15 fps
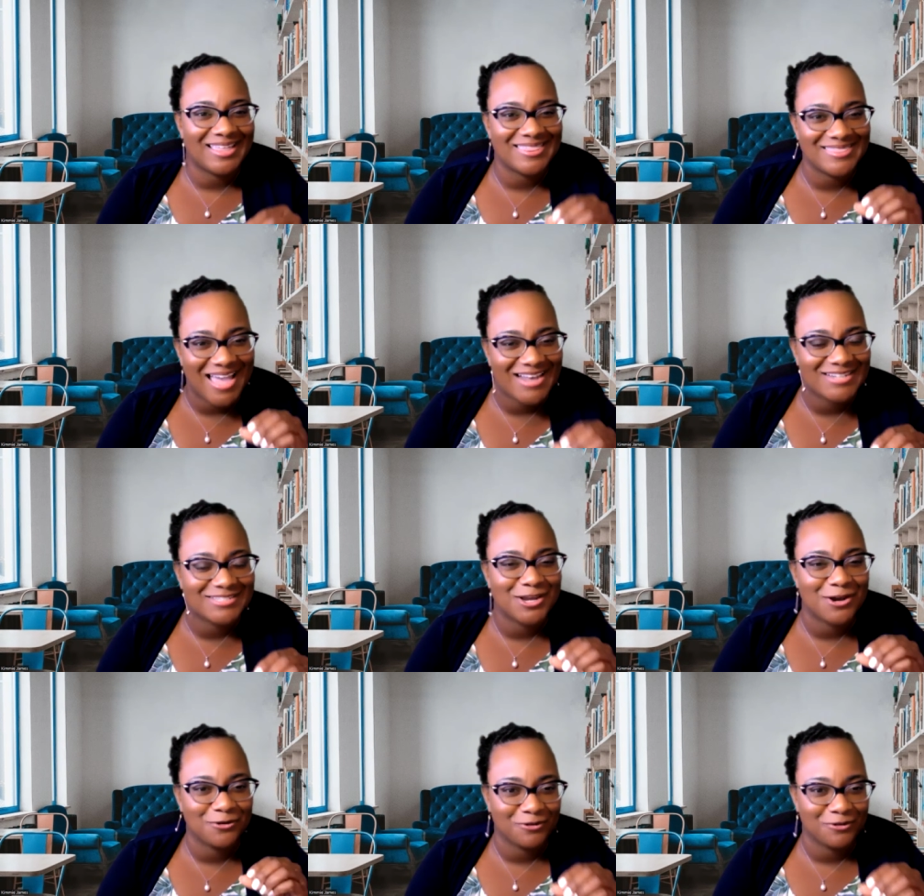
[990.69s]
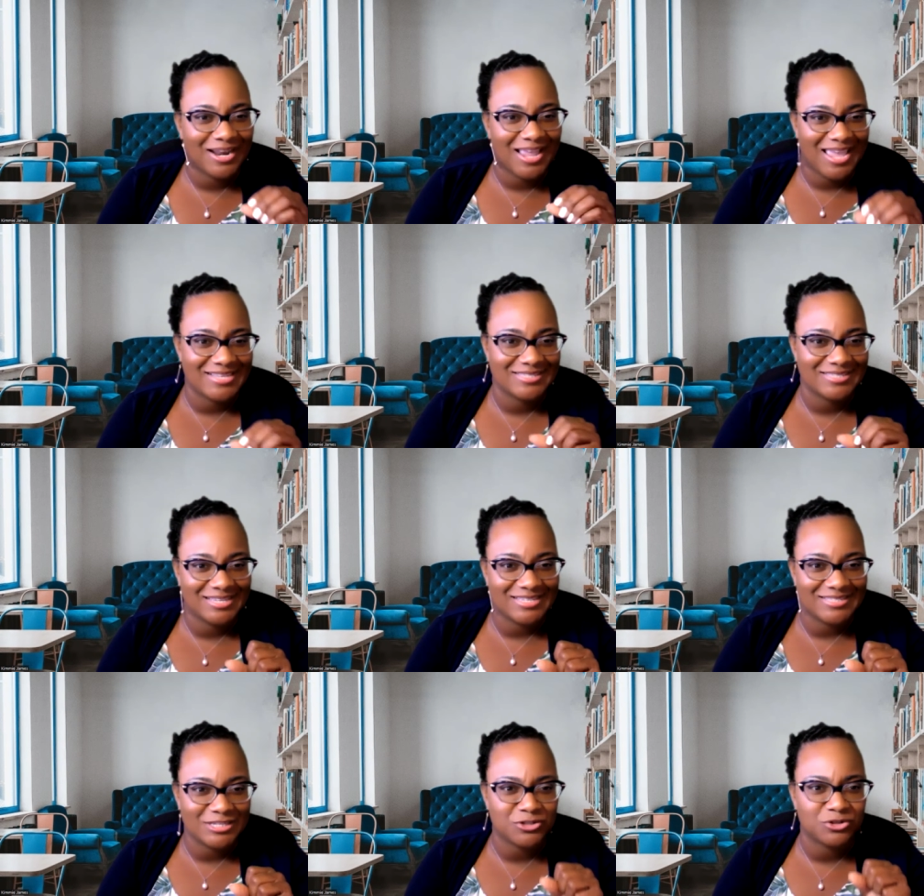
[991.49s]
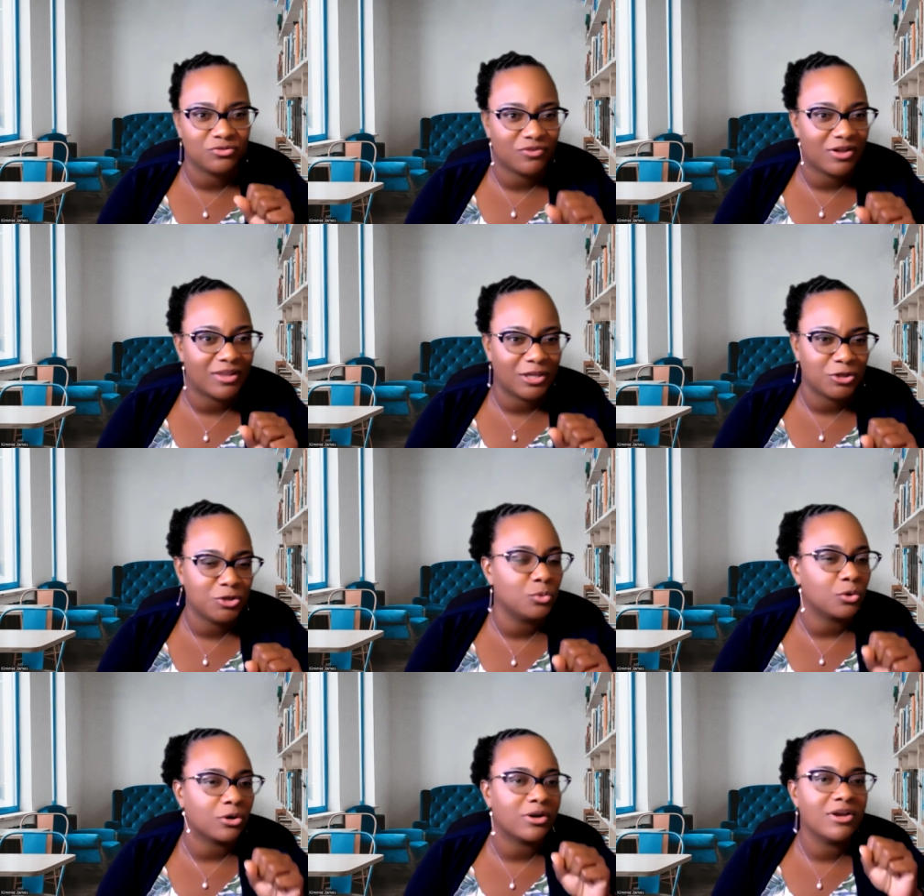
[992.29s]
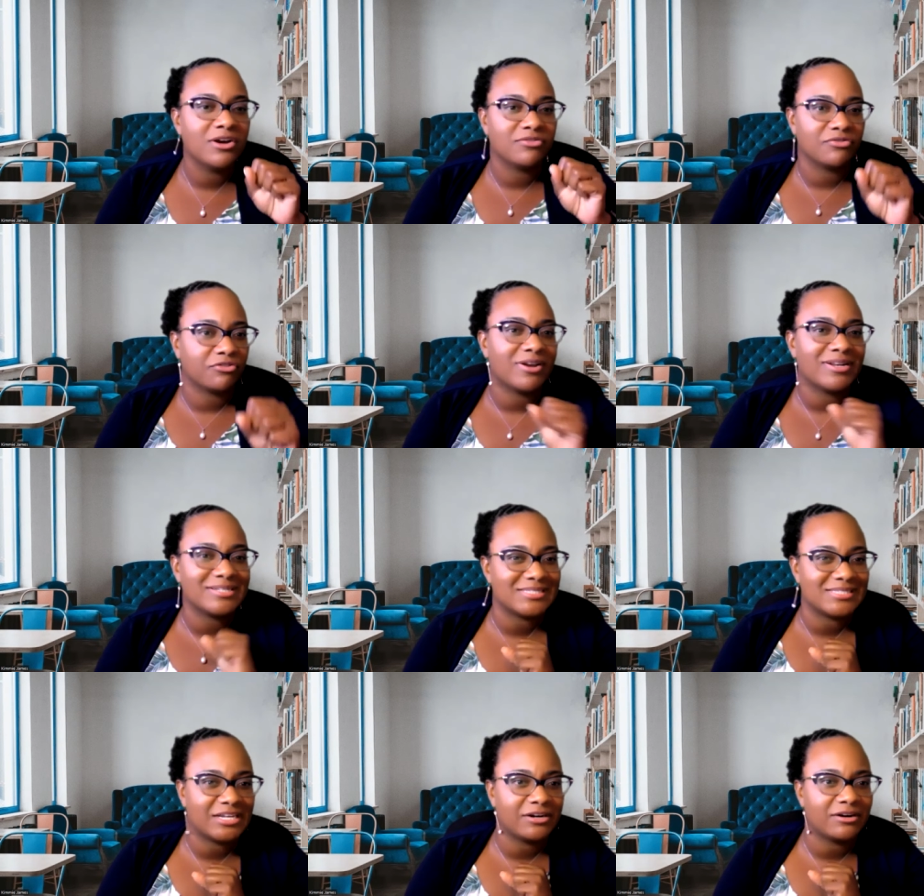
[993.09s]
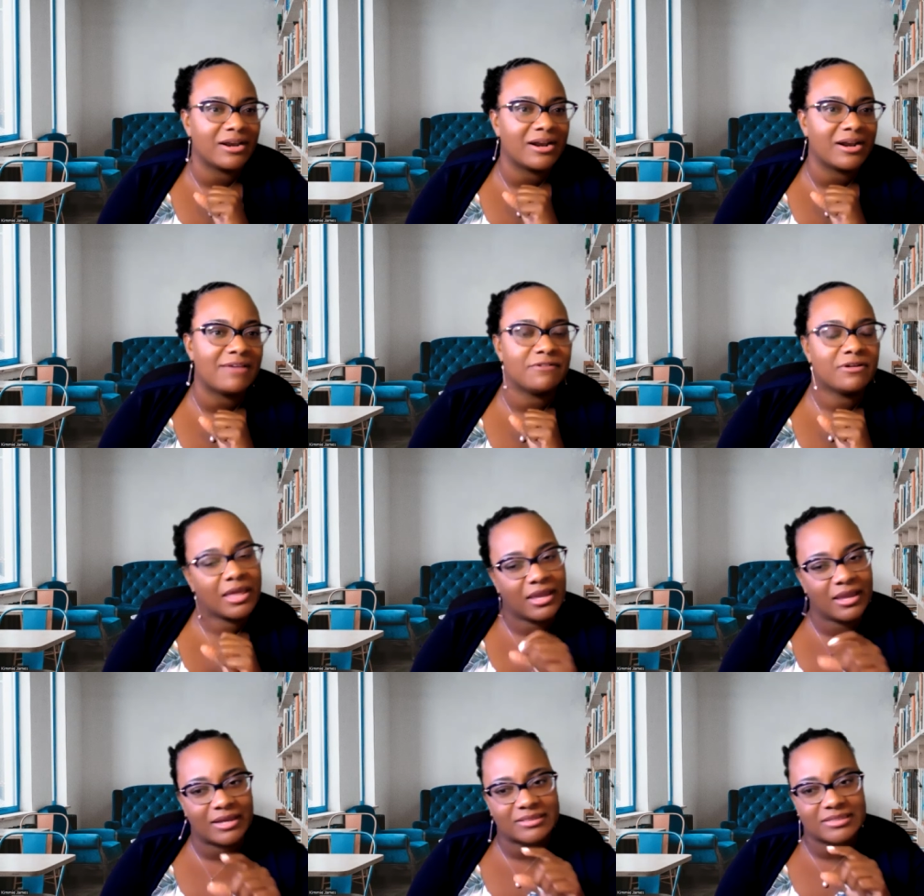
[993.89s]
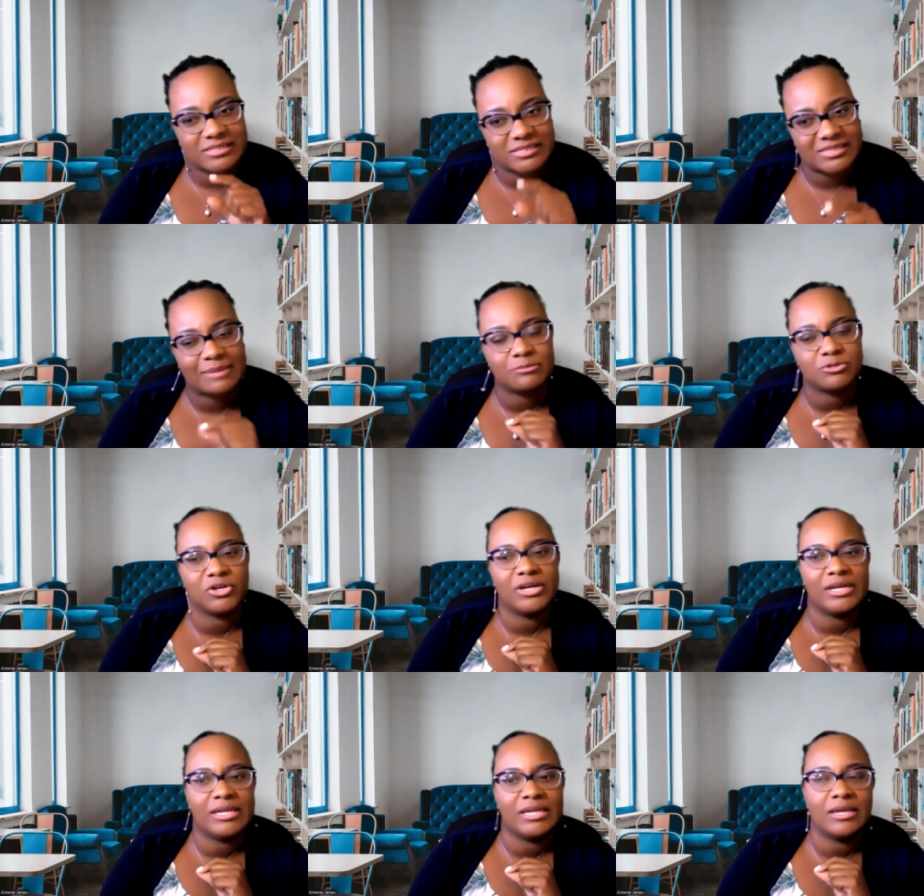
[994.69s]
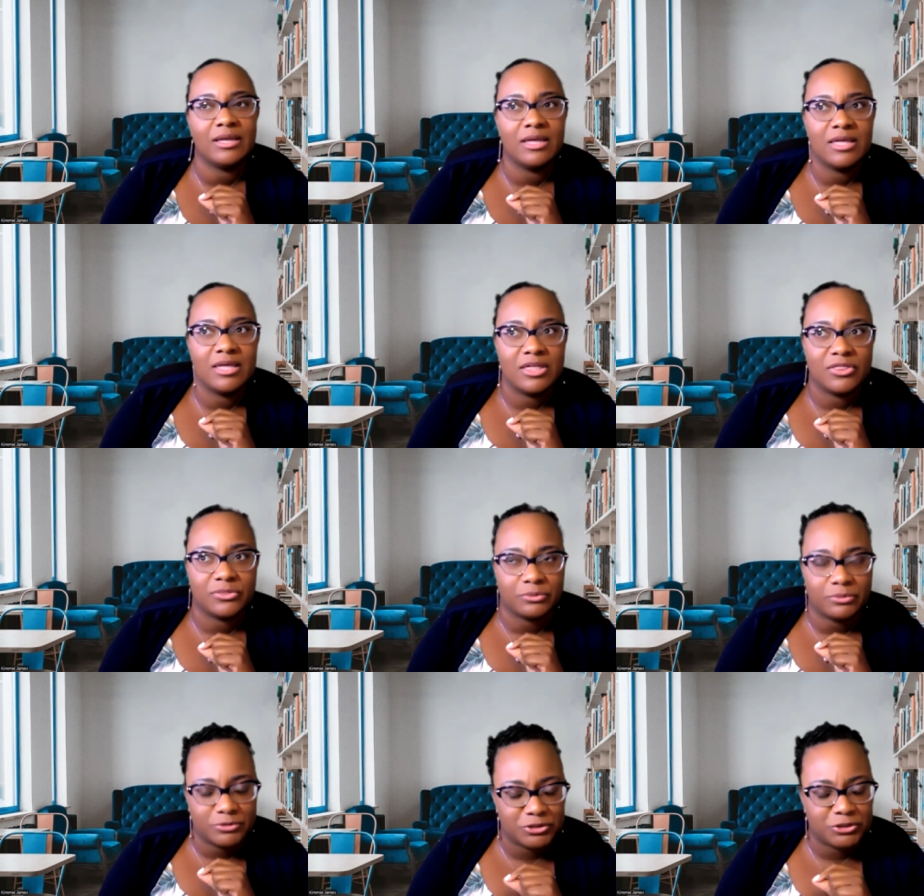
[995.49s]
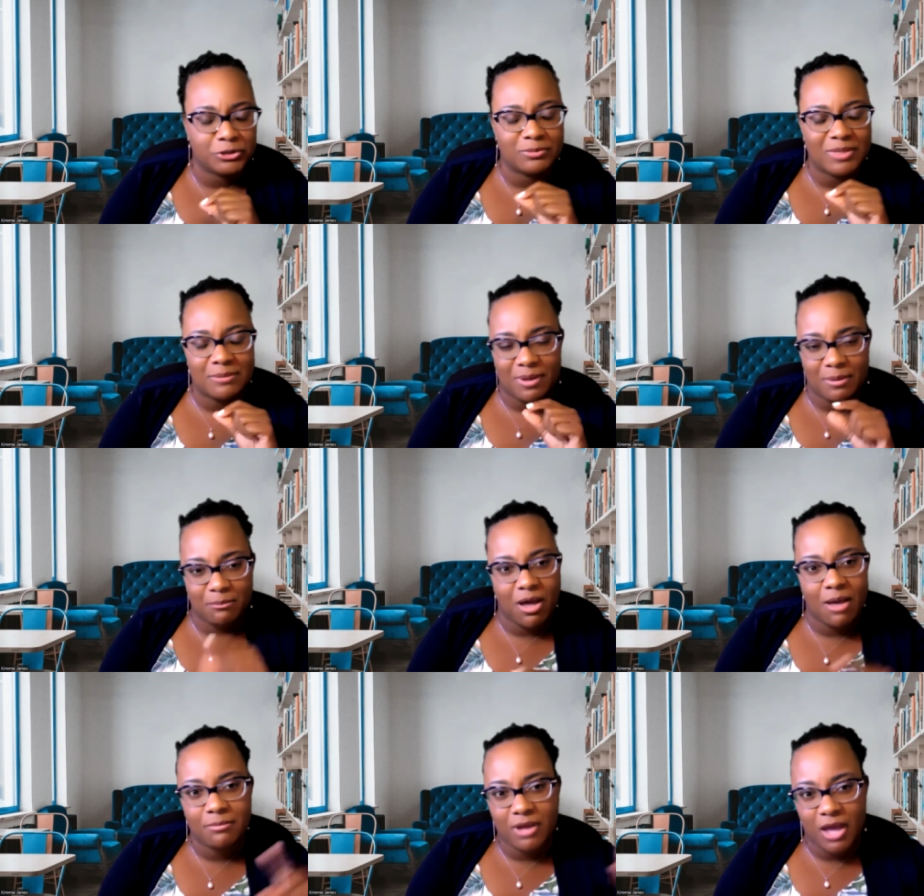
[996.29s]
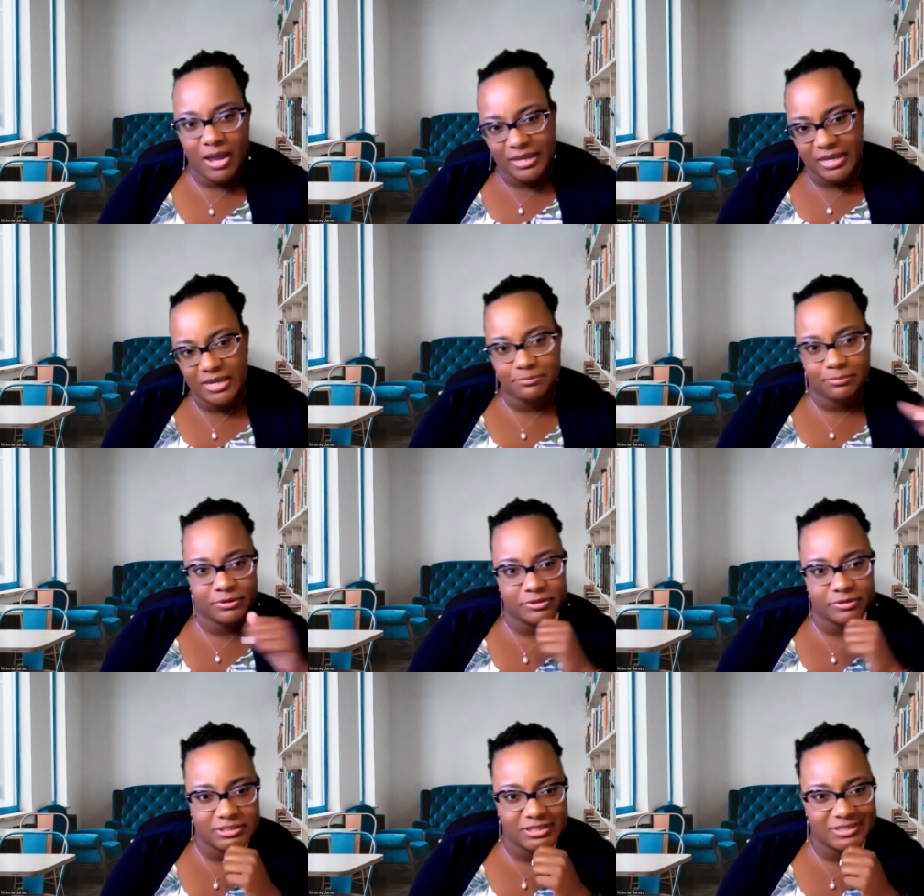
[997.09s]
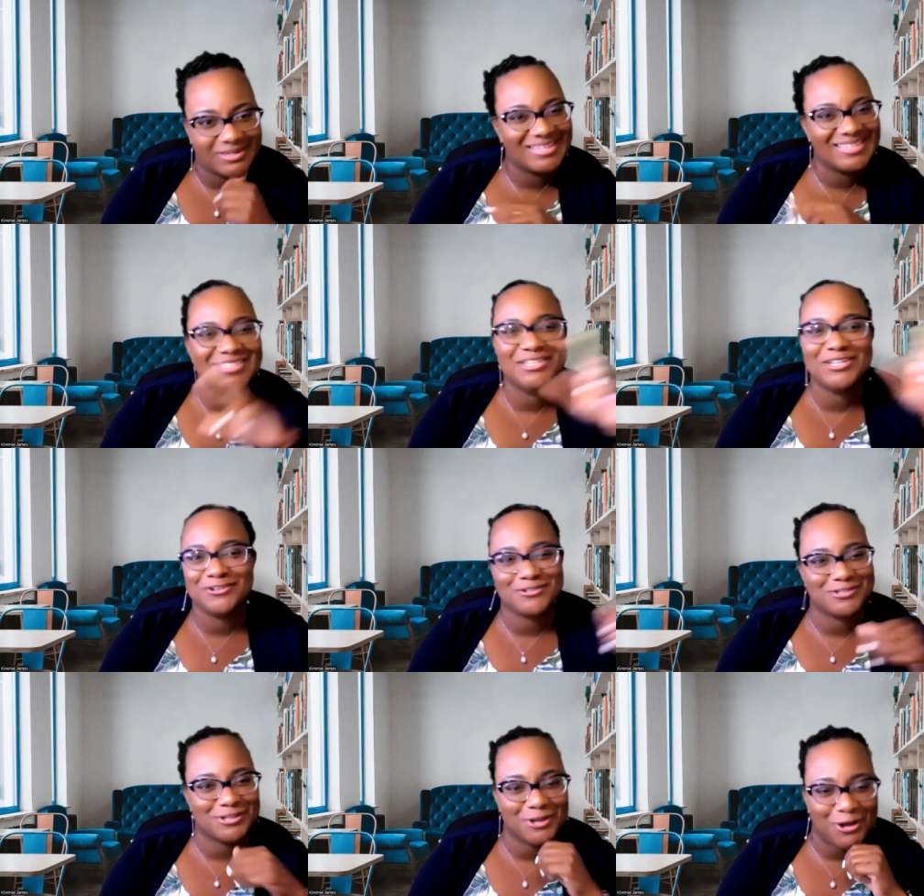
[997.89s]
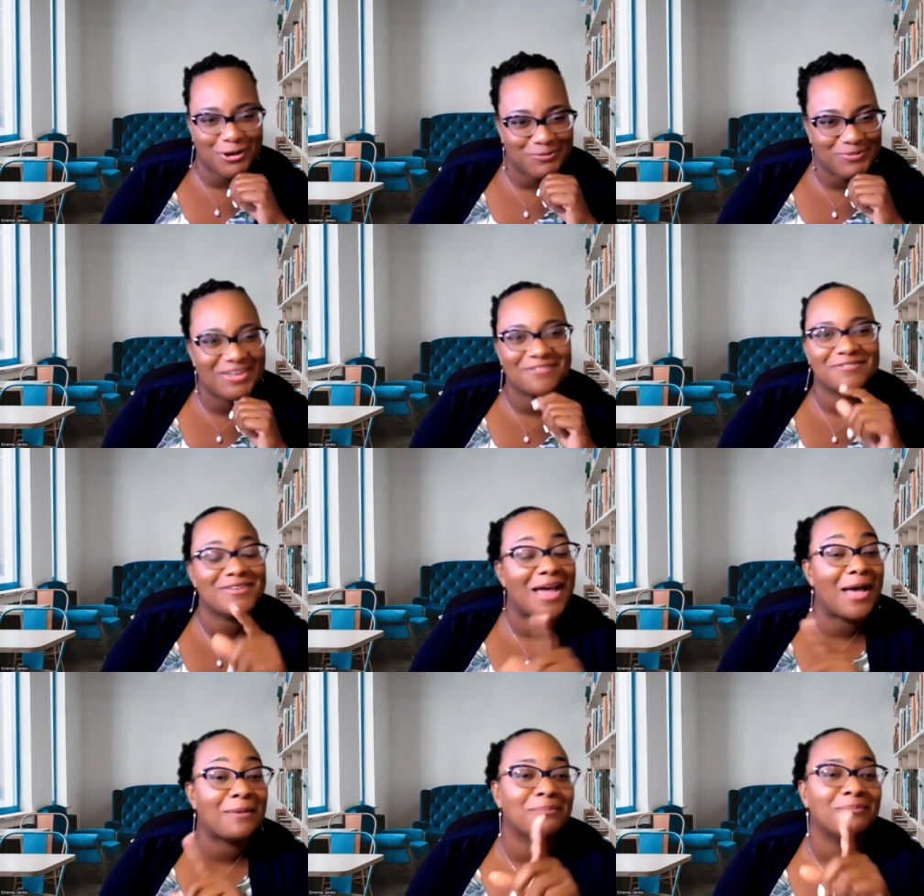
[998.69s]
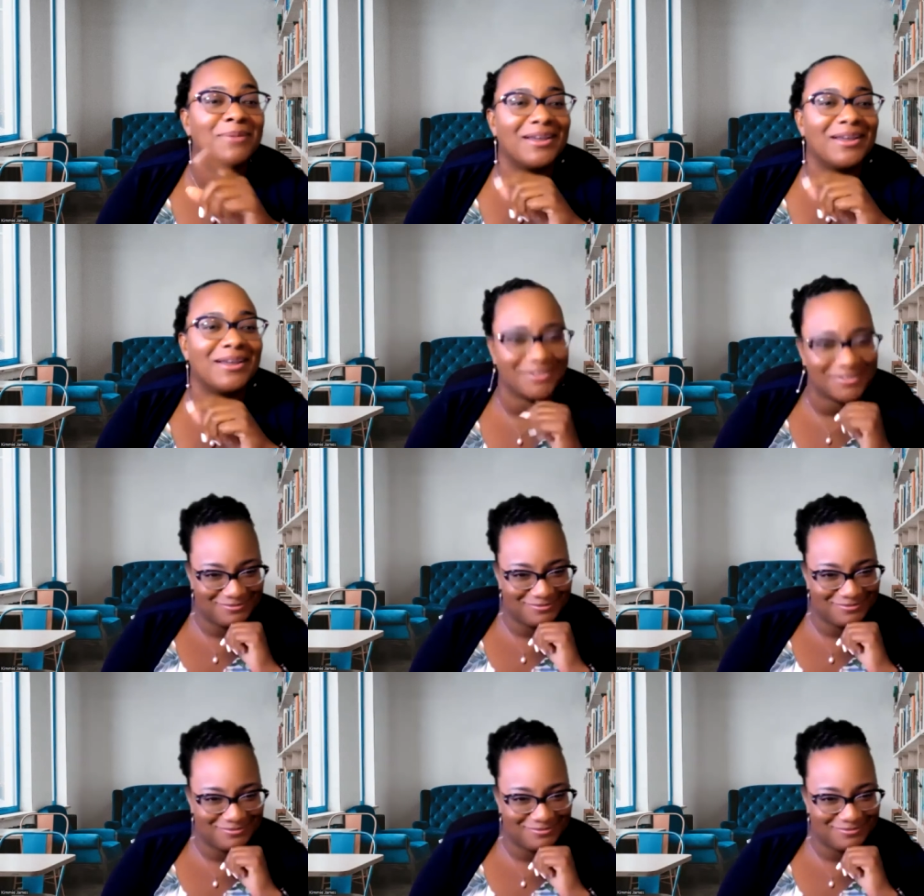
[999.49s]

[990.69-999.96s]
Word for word: And that's how great ACE is, that you felt like you were front and center. And I felt like I got the same training through Zoom that my mom got in person years ago, if not better.